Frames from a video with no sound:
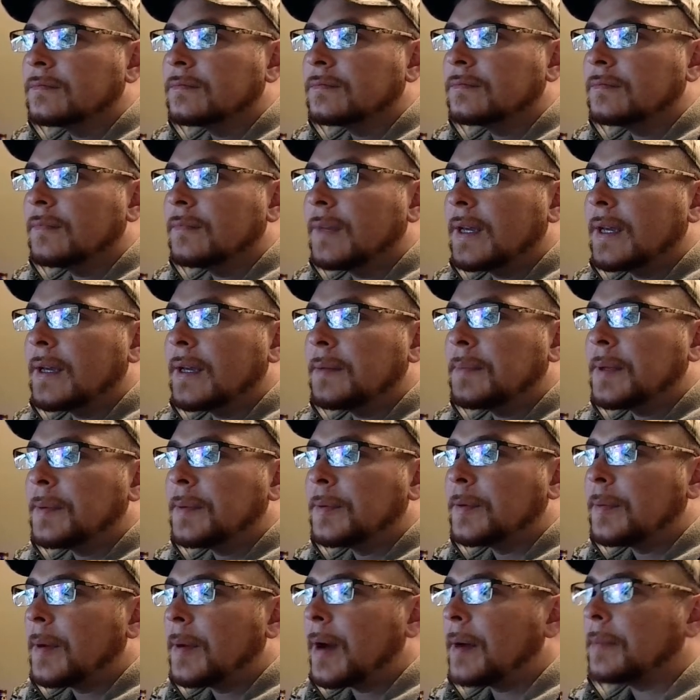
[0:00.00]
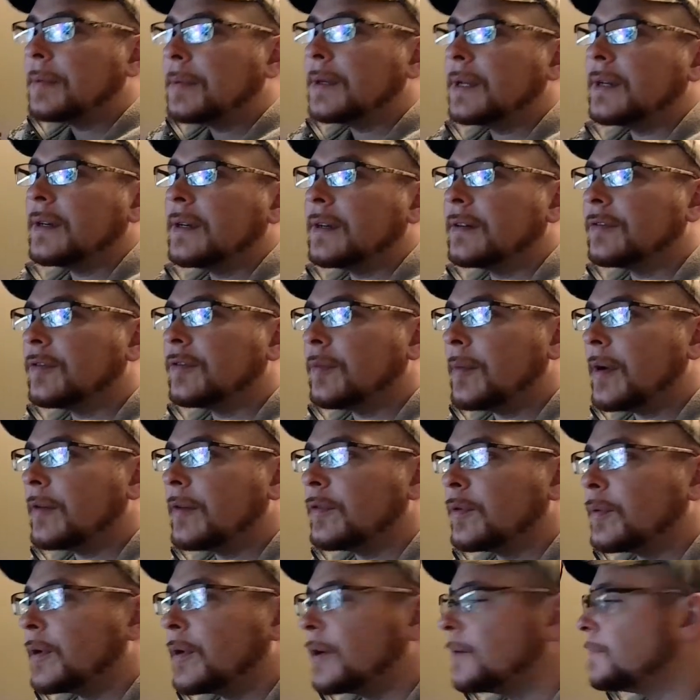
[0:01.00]
Man, people popping in here from
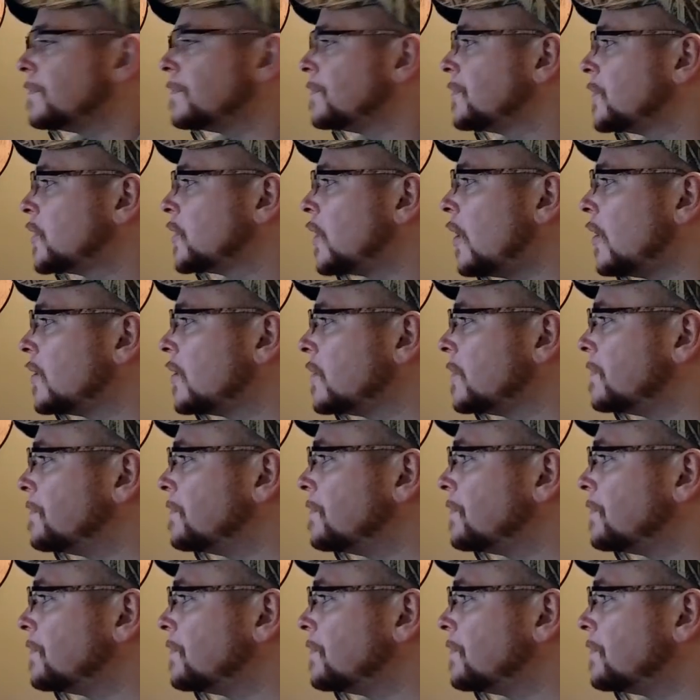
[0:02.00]
everywhere. It's awesome.